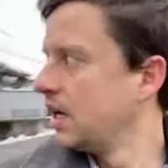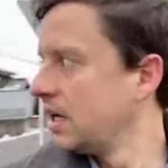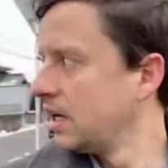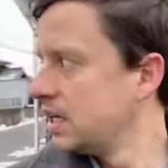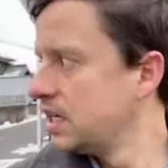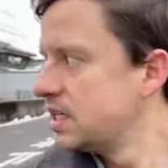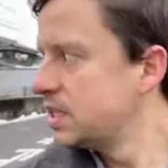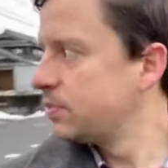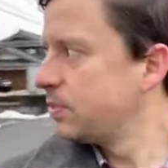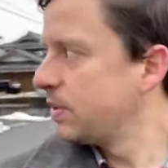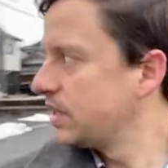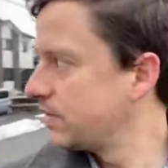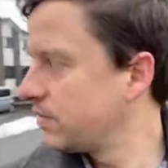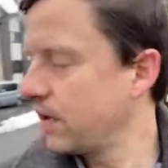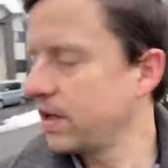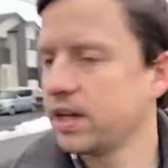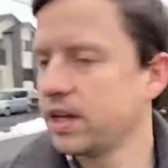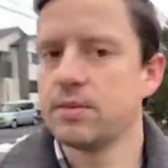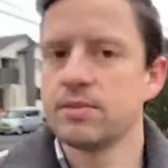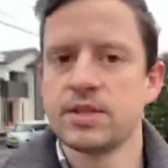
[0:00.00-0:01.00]
It speaks
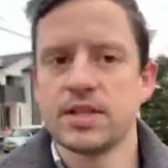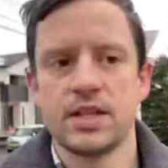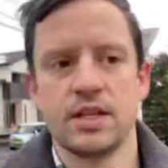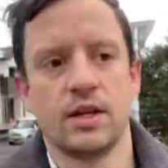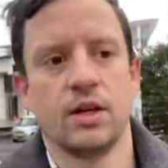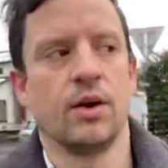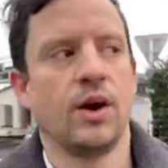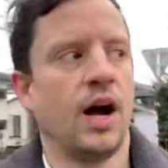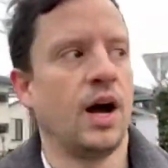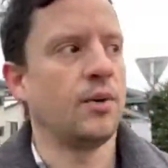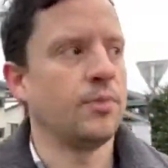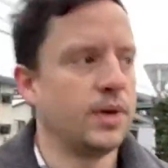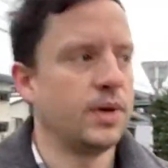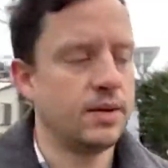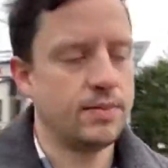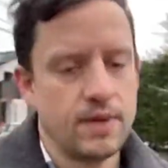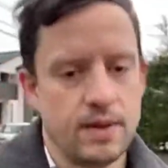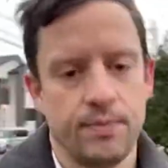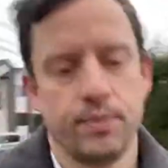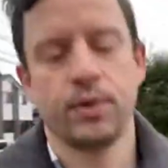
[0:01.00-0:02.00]
volumes to know how many
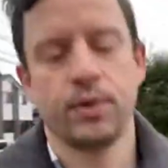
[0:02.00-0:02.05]
people